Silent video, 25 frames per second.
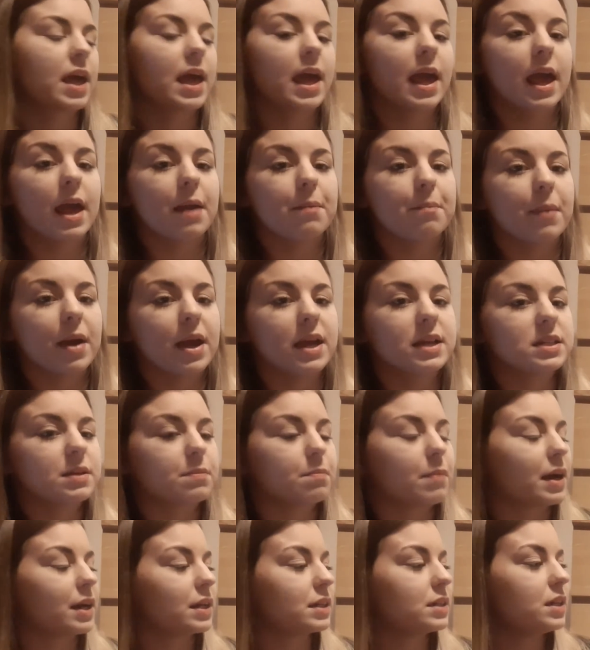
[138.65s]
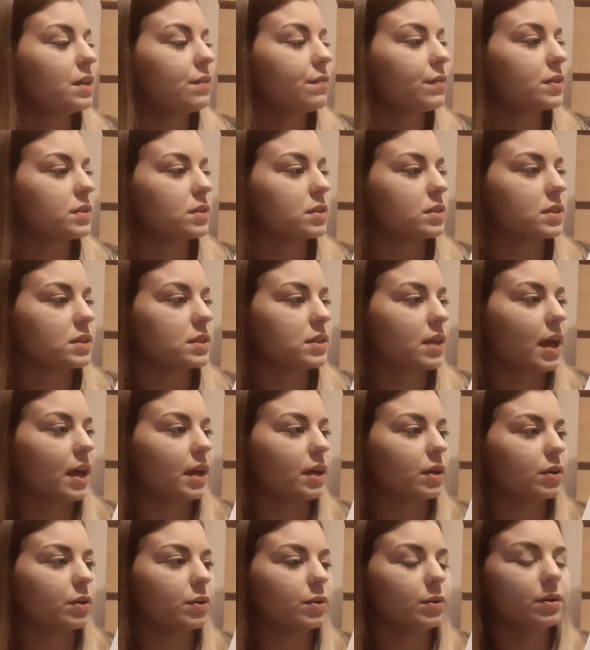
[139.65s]
"It made a magnificent
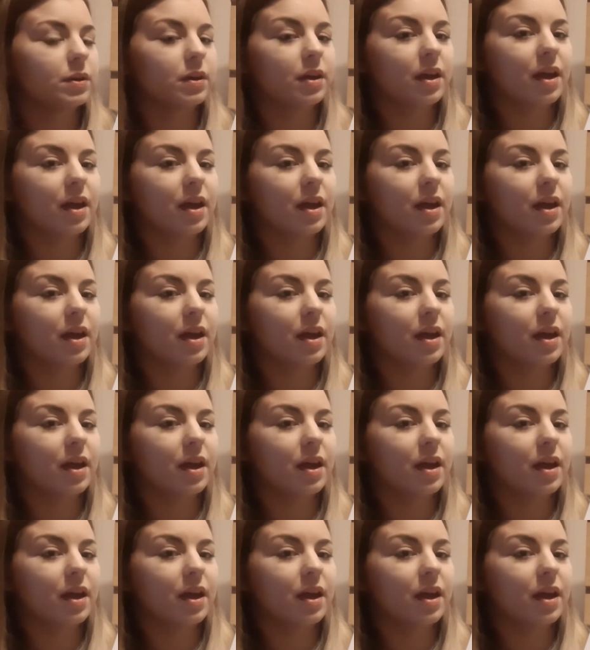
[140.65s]
sail."